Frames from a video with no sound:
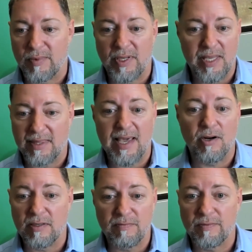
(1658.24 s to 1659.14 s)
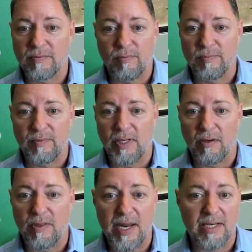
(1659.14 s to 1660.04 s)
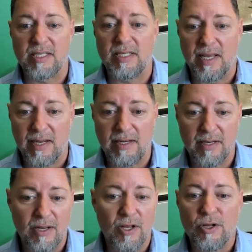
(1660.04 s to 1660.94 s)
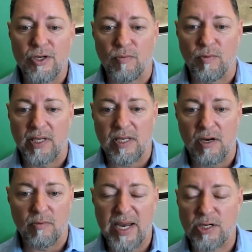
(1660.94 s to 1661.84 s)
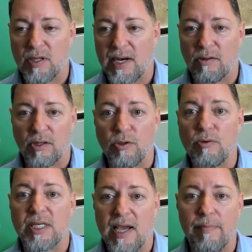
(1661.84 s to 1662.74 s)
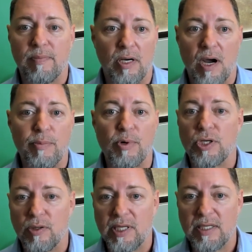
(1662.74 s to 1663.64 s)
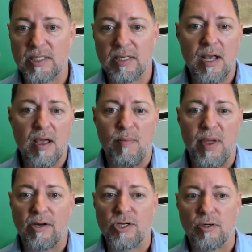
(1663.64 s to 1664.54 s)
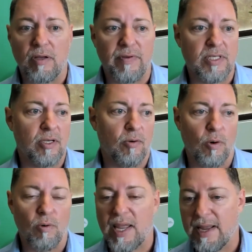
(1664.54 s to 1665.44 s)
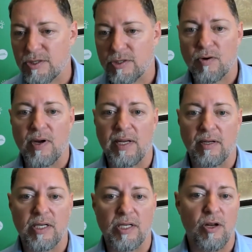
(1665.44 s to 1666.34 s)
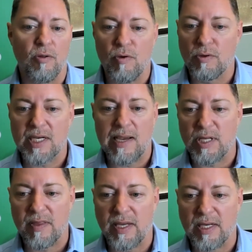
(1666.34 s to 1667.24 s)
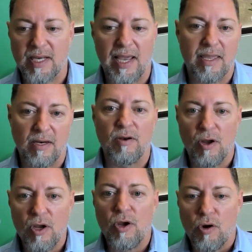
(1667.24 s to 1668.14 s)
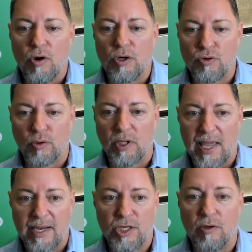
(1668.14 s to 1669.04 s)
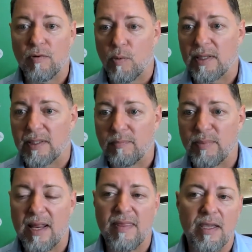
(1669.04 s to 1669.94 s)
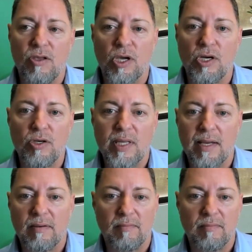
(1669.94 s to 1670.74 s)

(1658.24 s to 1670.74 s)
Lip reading: kick that off, the next day to really, make sure that I don't lose any opportunities, making sure if it's oral cancer screening and, those types of things, I can truly execute quickly. But I think you can do that